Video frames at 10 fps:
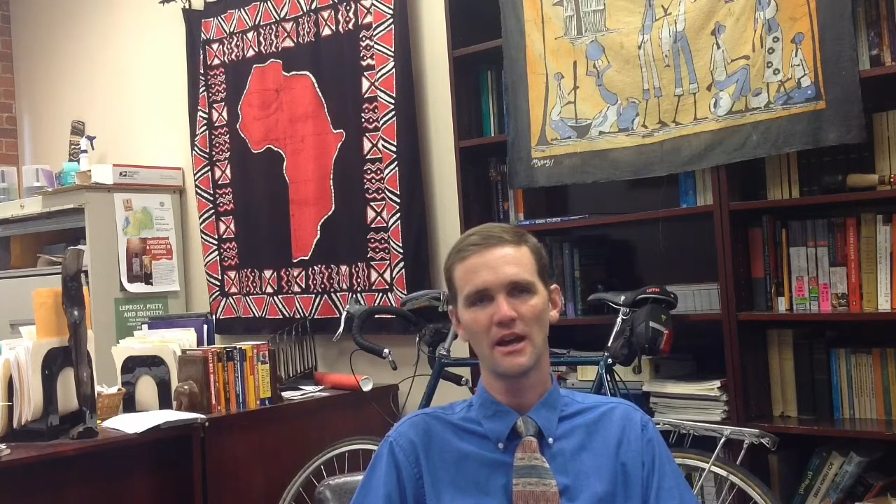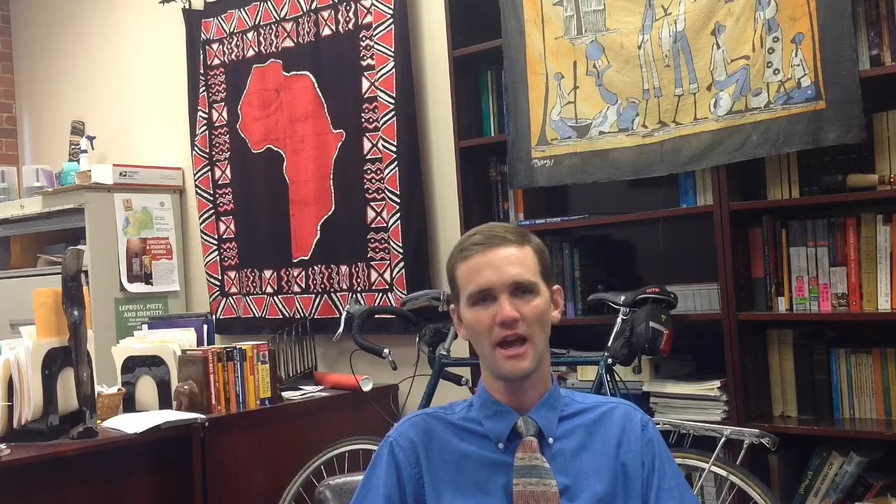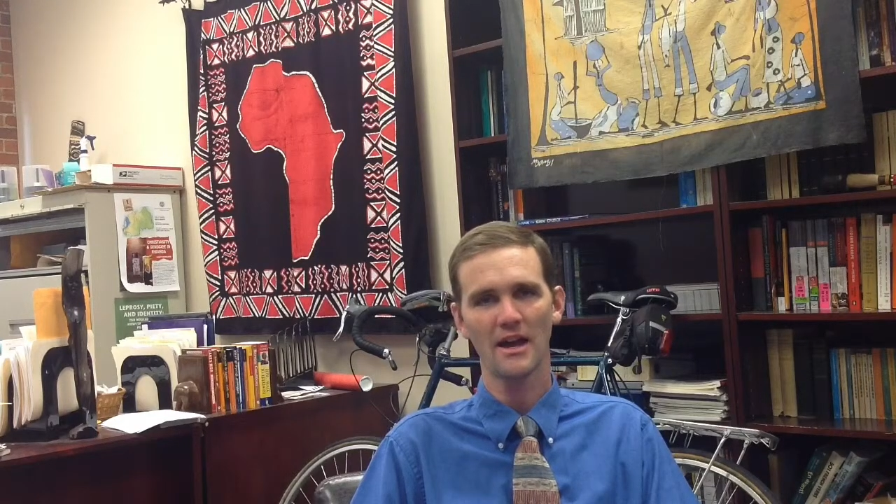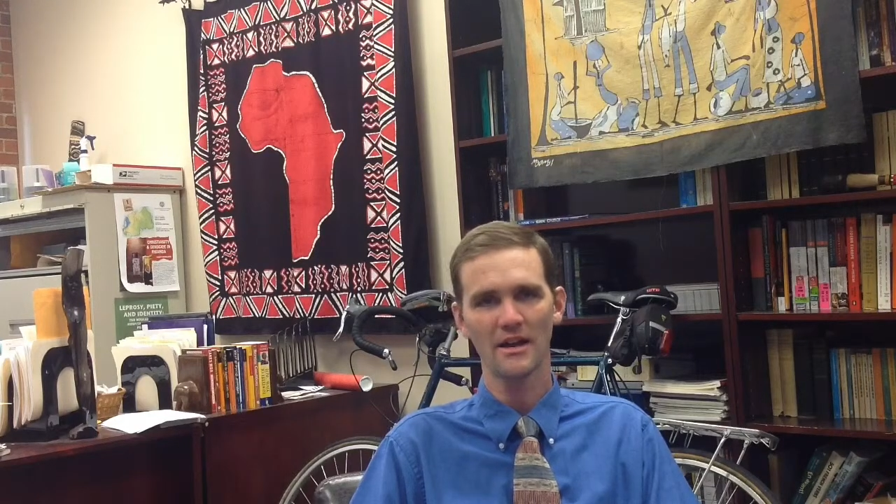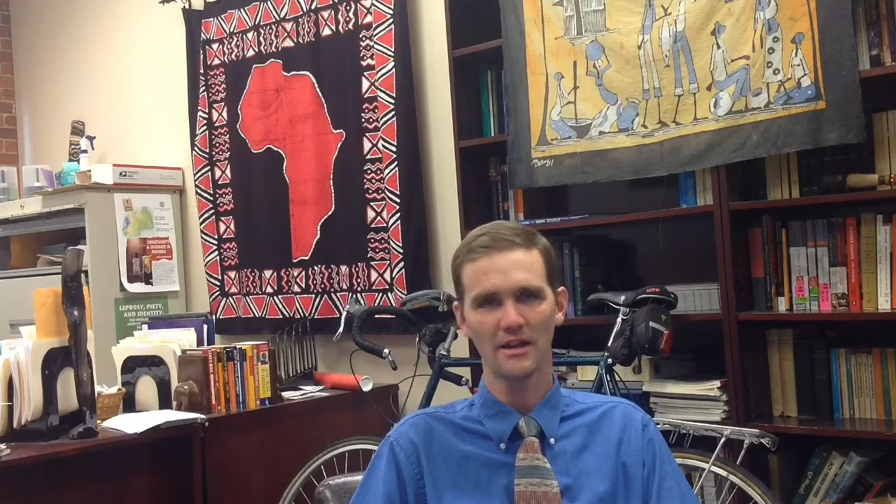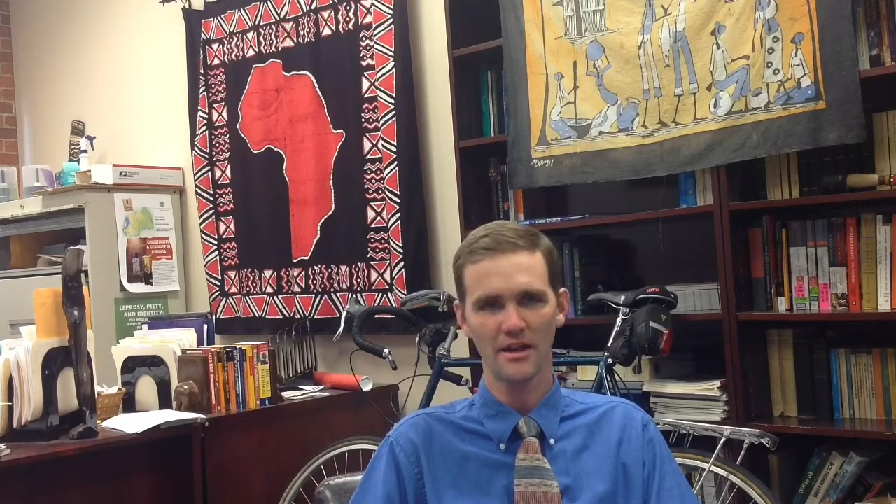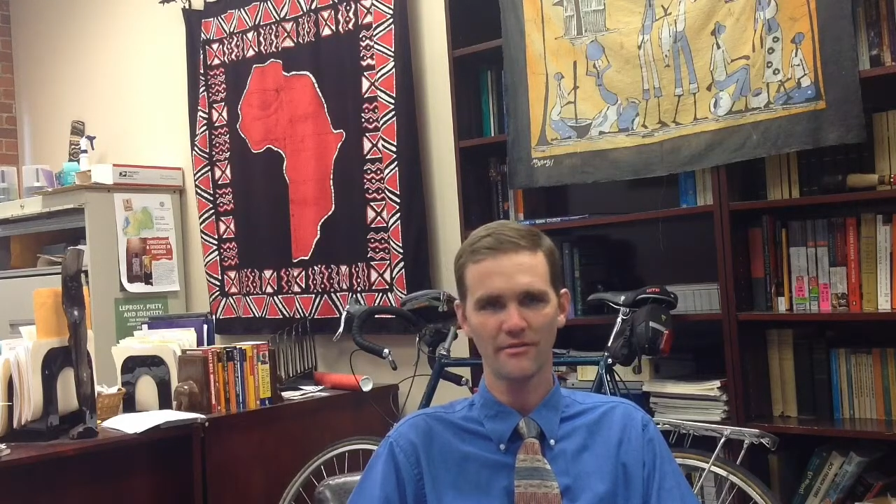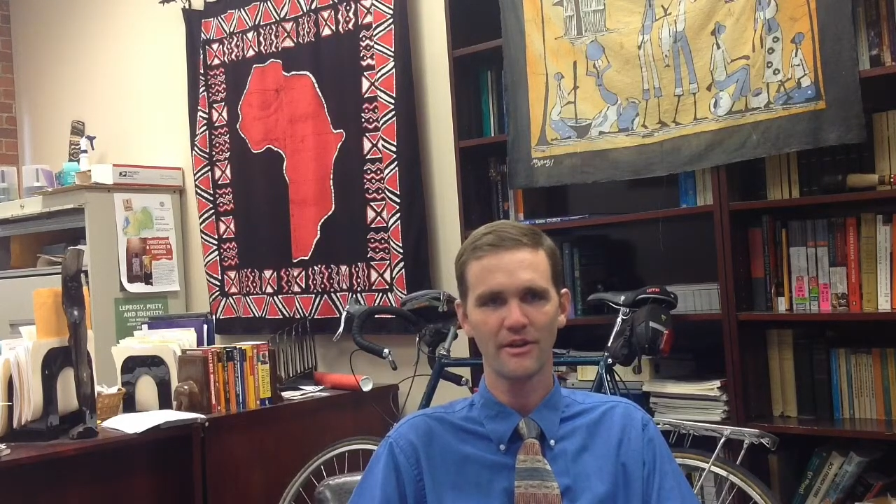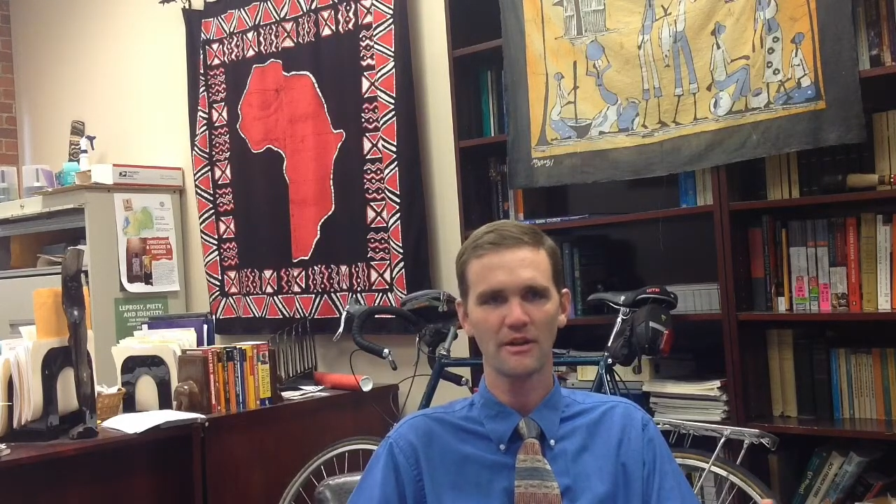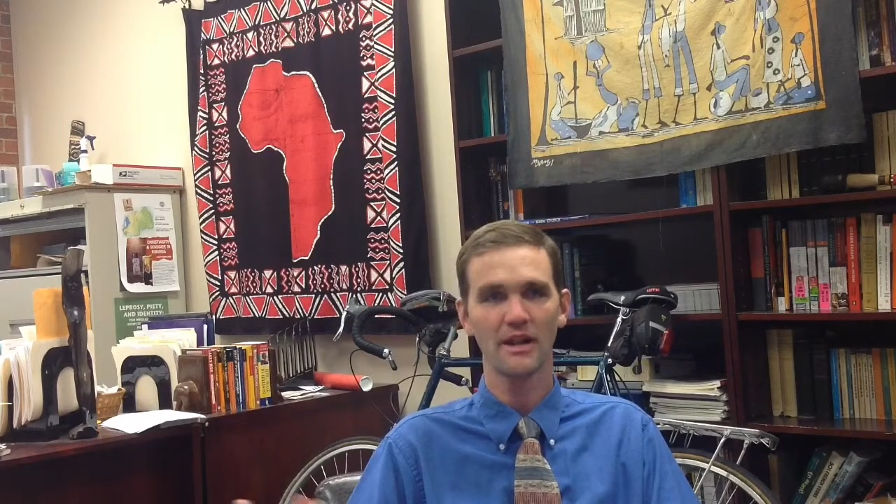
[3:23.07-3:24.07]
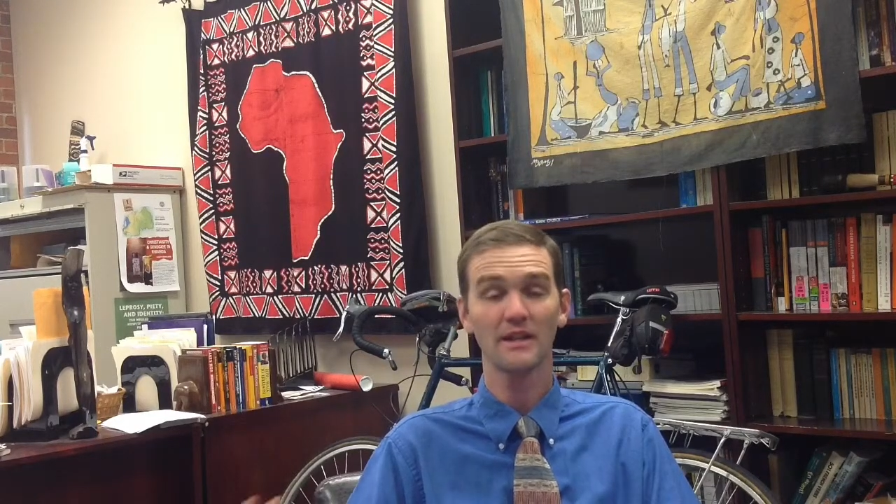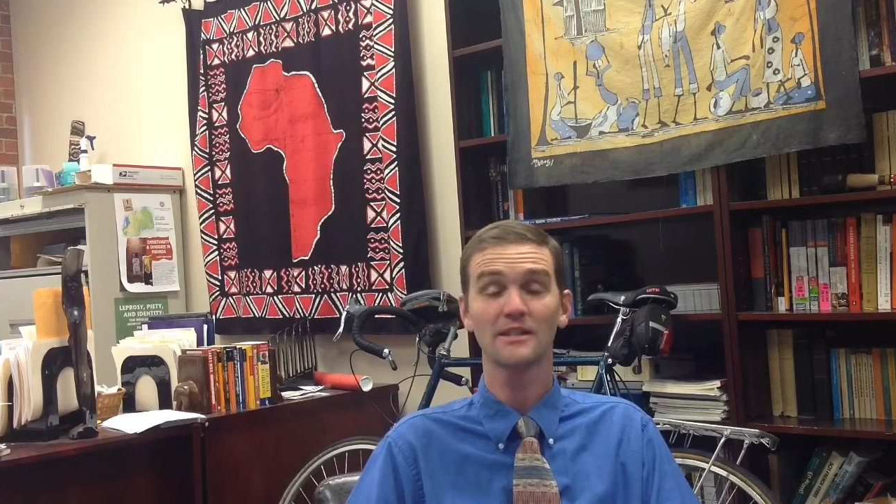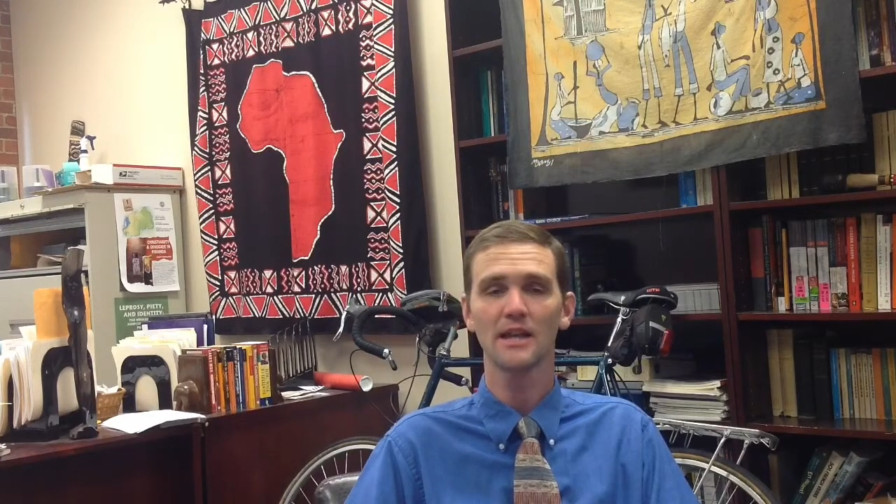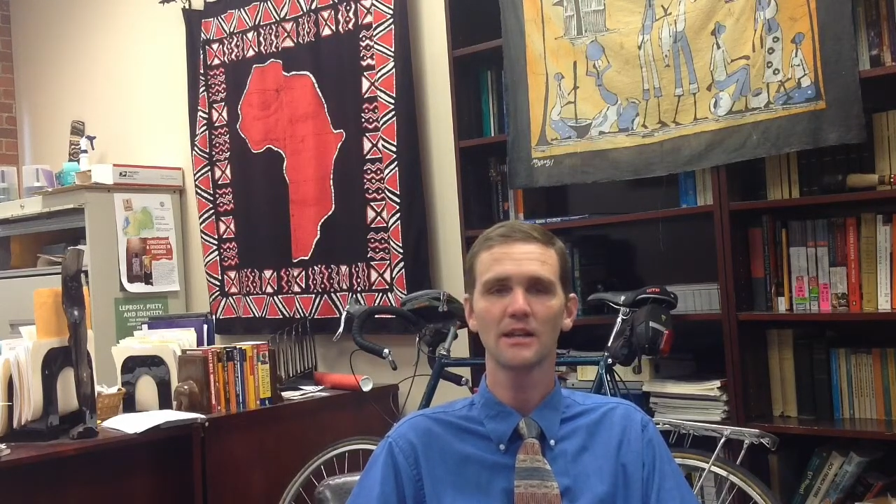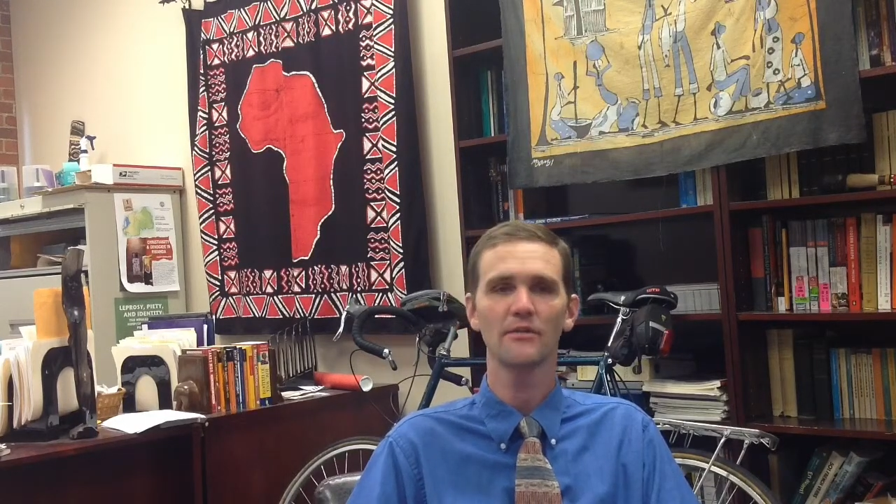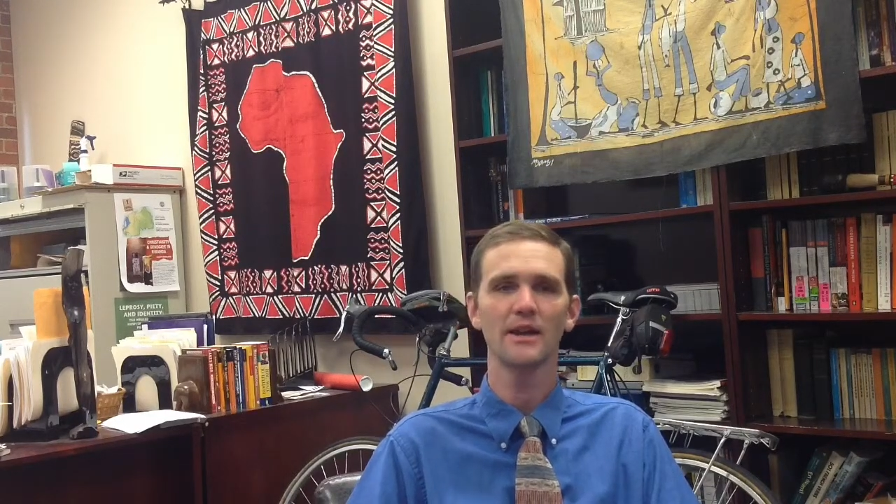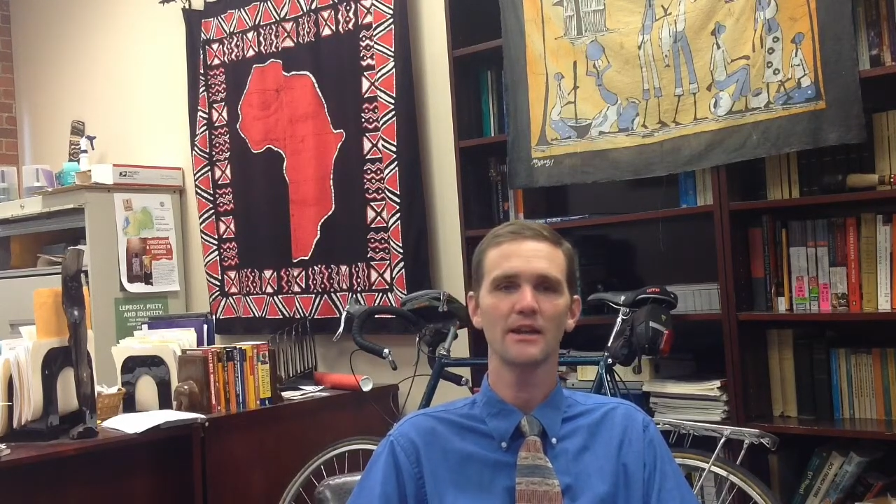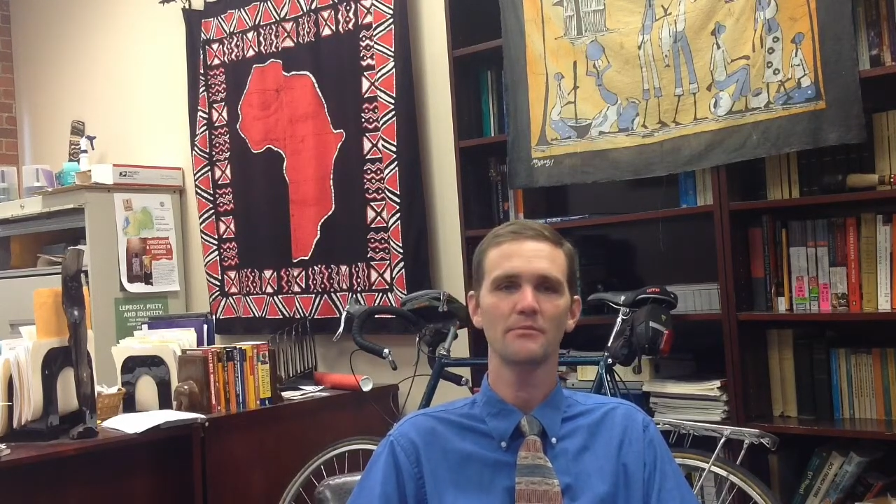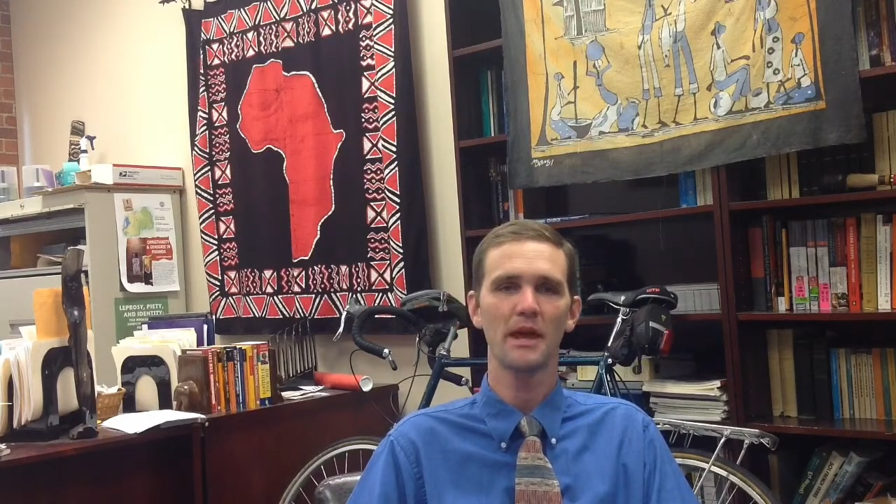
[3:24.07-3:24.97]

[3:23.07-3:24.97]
at a fairly accelerated